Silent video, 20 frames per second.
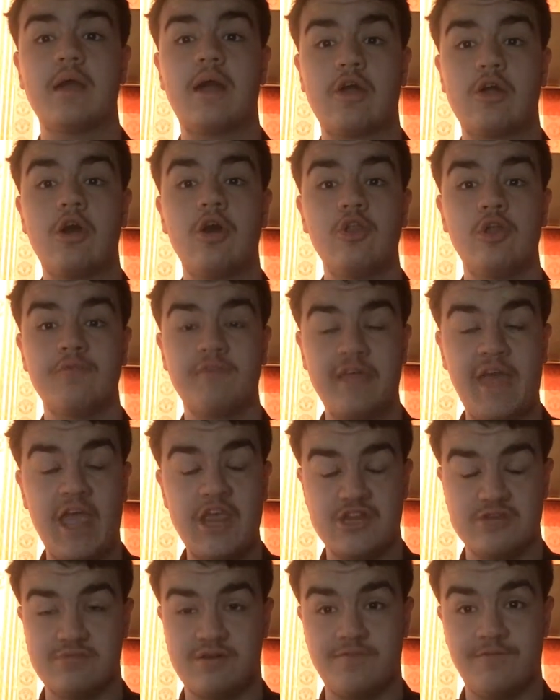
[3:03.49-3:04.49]
I got a
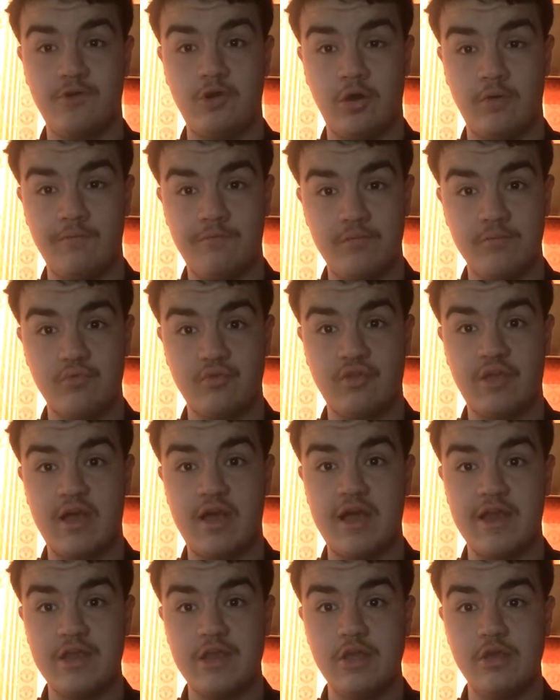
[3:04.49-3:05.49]
notification on my phone from
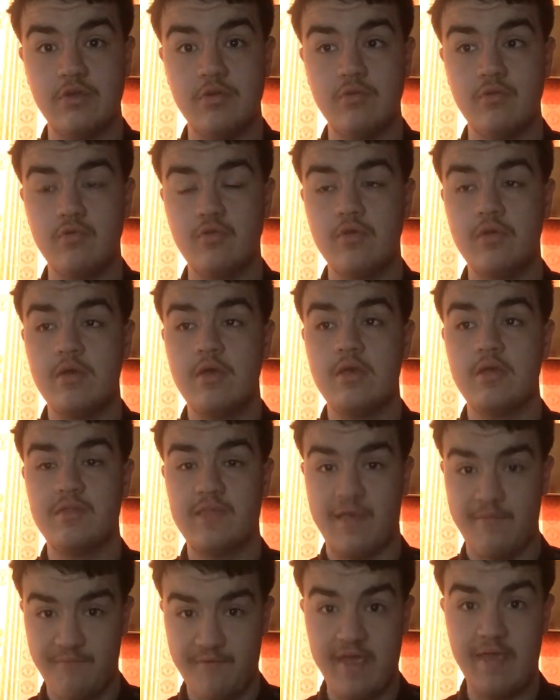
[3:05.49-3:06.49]
Sky News
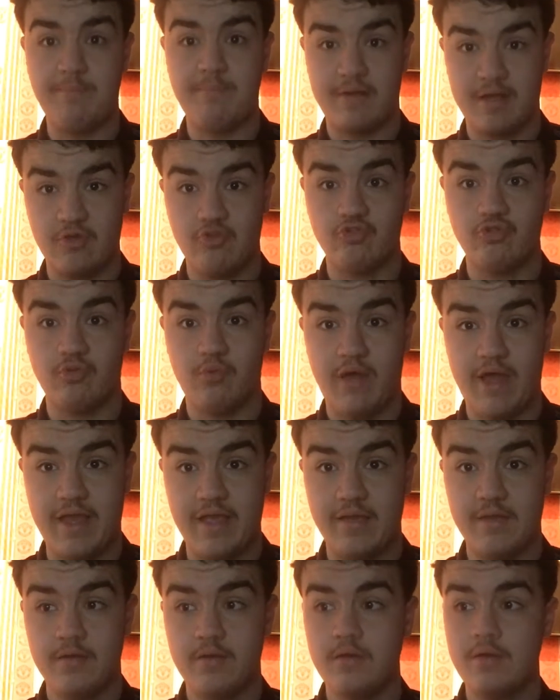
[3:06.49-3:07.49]
saying that he'd passed away.